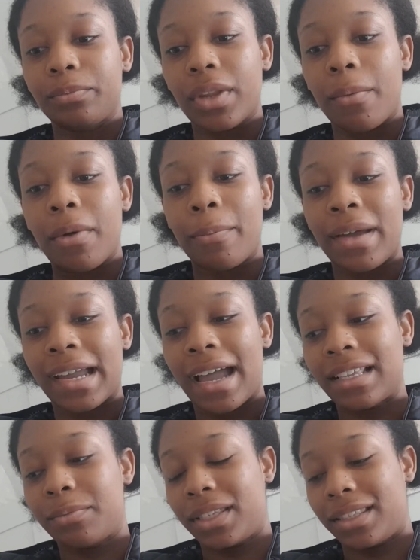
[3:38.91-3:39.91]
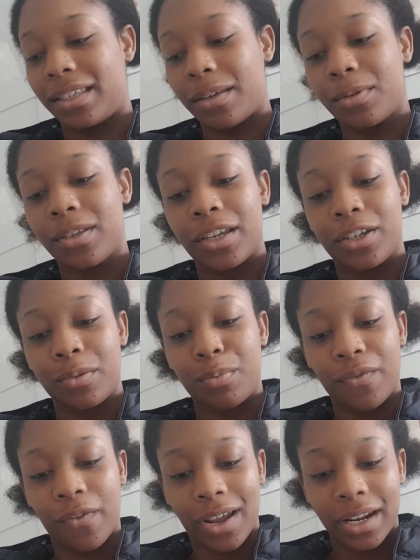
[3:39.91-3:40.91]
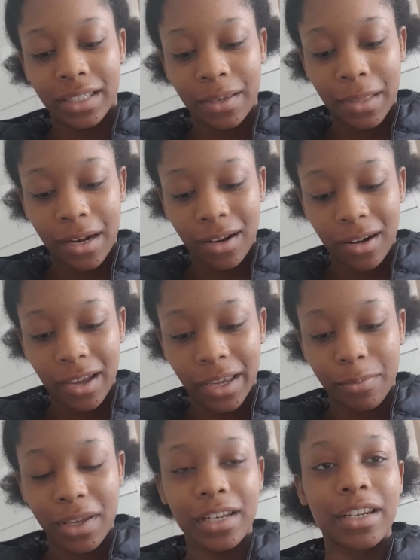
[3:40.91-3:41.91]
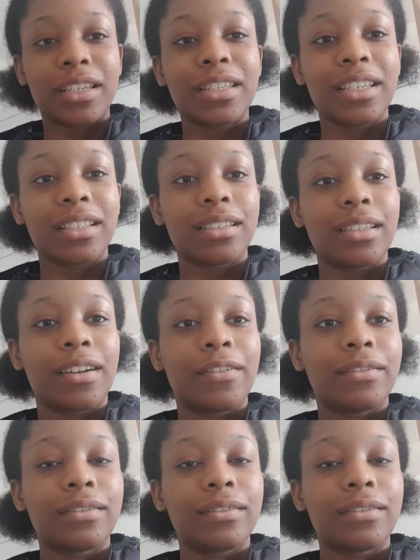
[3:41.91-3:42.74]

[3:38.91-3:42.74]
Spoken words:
and my bag has been zipped, so they should be fine, except they look like a bit dusty and stuff.